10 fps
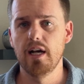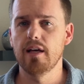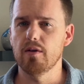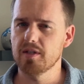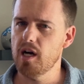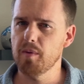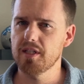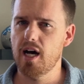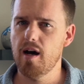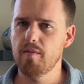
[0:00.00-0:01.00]
There was a couple
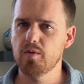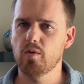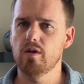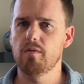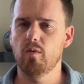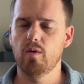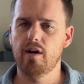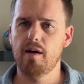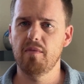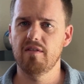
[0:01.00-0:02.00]
times where we were
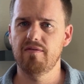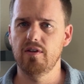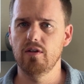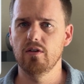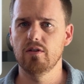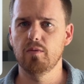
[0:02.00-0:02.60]
at midfield.